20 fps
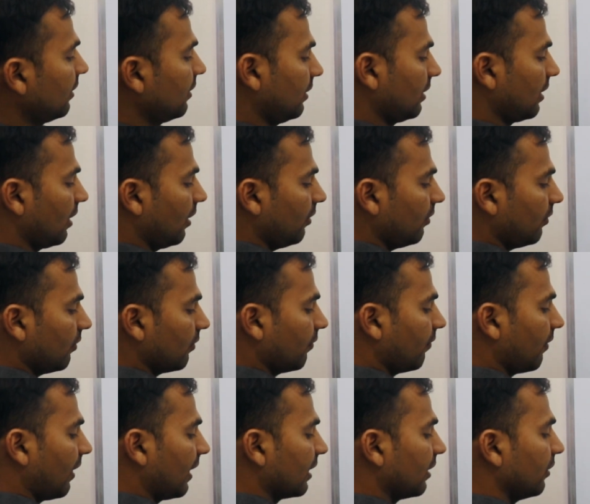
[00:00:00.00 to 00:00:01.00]
Now
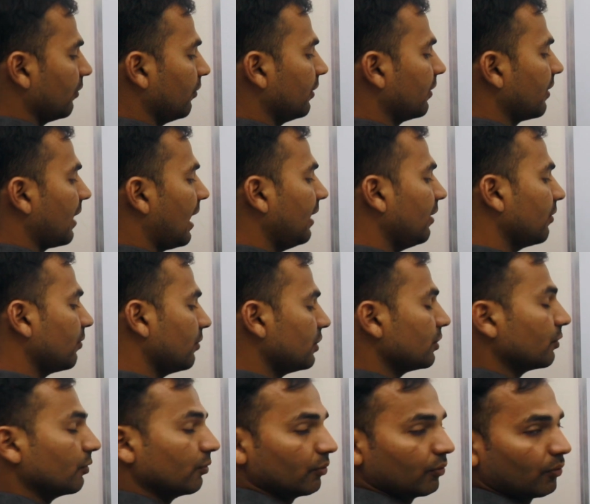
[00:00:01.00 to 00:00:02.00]
finally we write
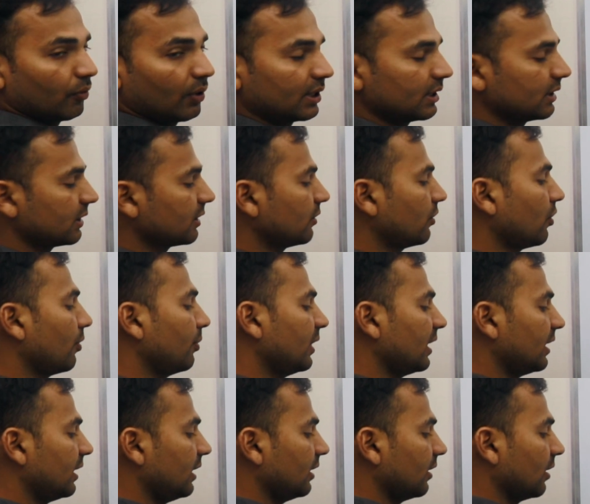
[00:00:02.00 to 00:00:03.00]
what is the
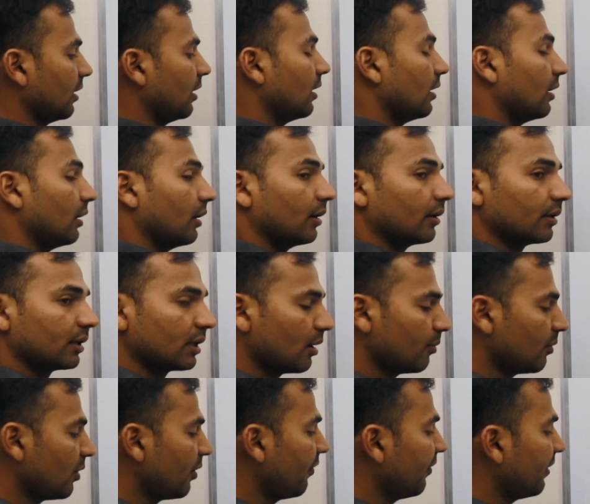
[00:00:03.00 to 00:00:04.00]
dominating
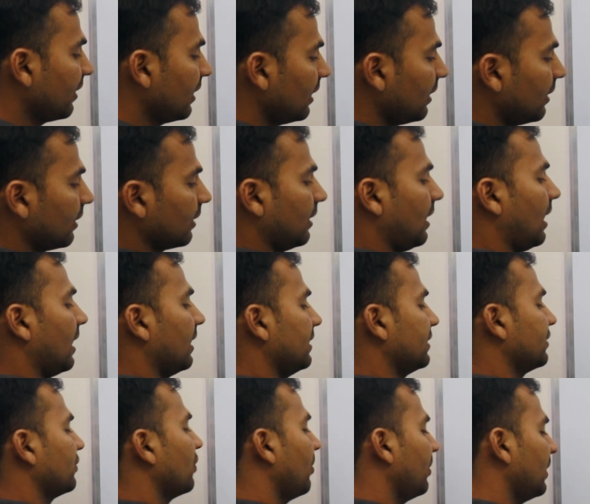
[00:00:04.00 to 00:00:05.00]
term over here? N
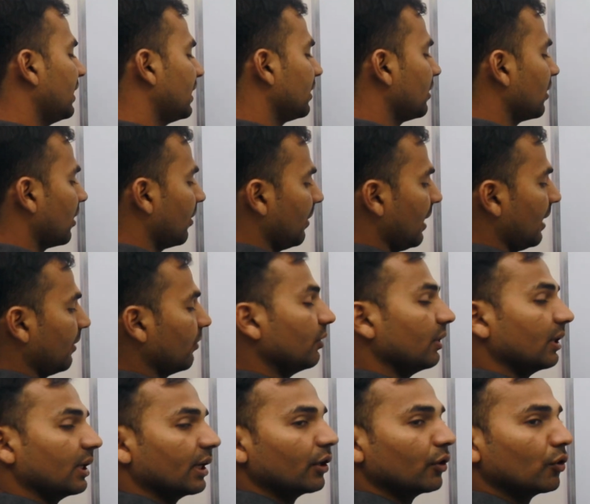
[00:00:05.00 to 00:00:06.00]
is dominating term, and
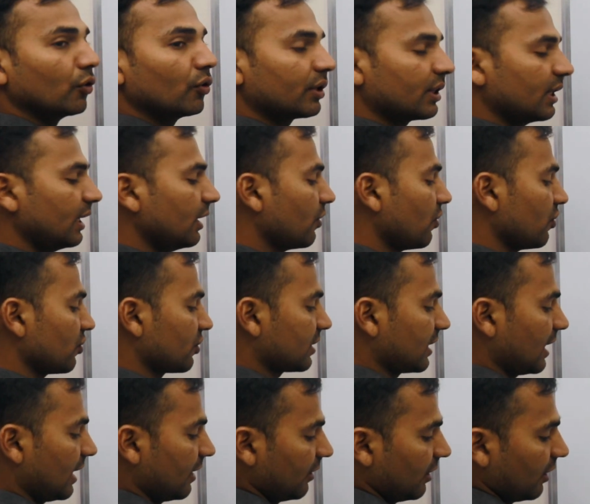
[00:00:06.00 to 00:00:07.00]
we ignore the
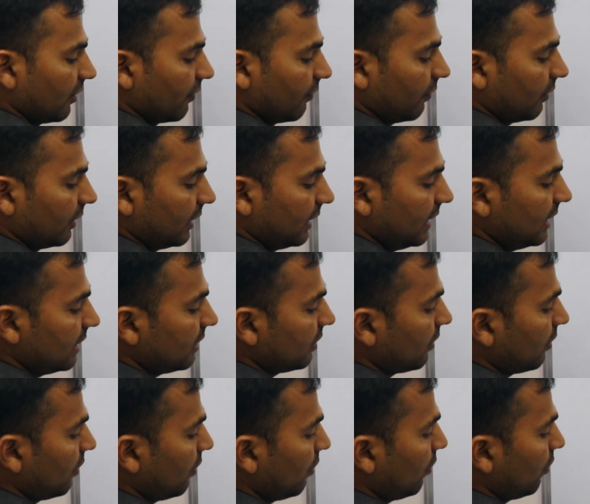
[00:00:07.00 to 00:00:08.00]
constant, therefore it is
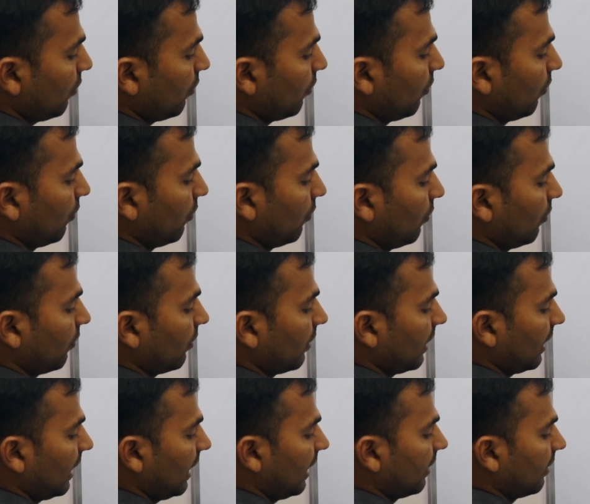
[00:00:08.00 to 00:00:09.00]
O
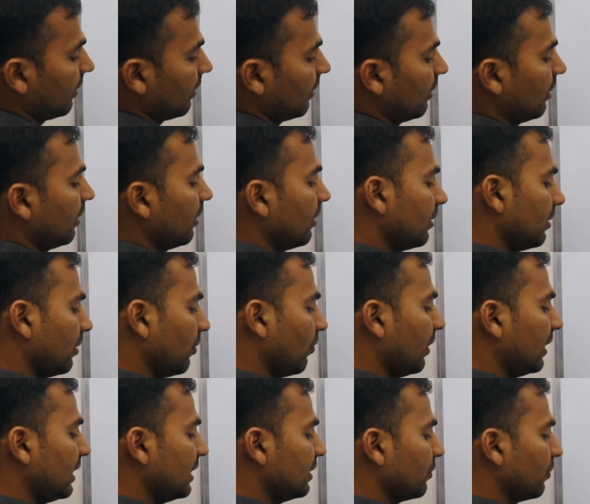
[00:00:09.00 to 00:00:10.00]
n. Now
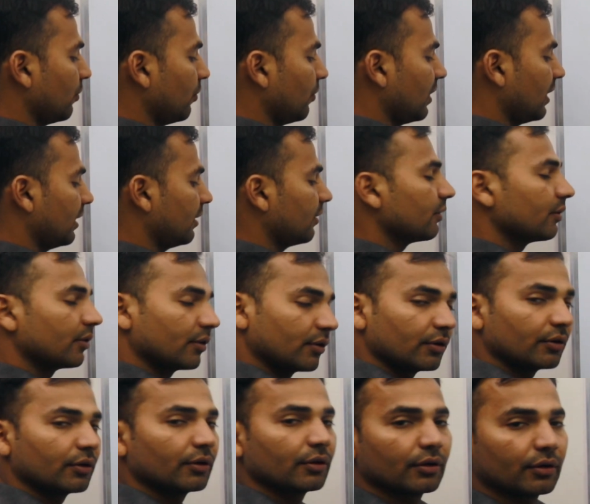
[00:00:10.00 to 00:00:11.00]
what is O n?
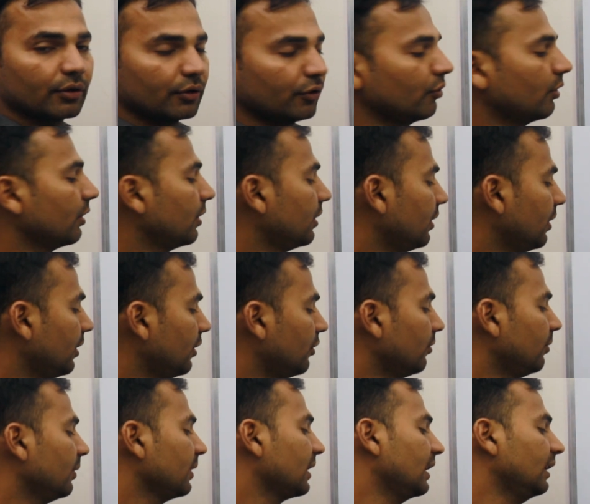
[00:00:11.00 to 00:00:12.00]
It
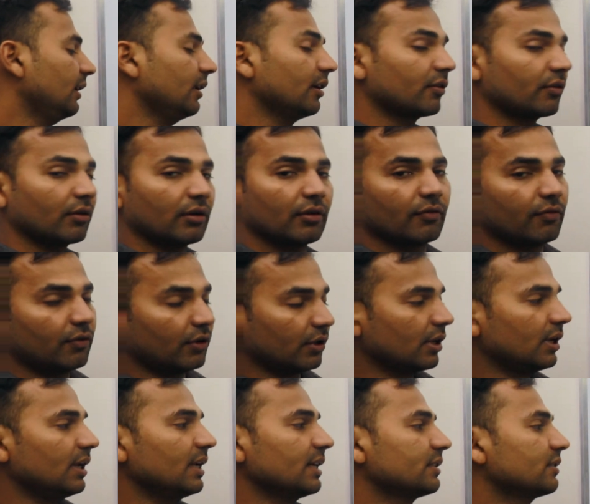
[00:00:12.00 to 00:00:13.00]
will be clear on
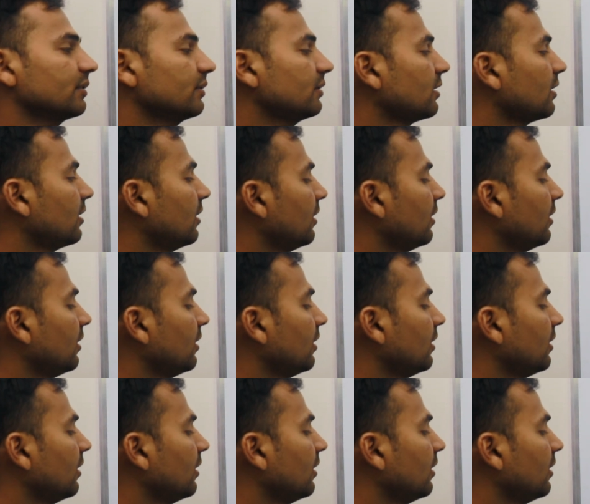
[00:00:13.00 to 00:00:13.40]
further lecture.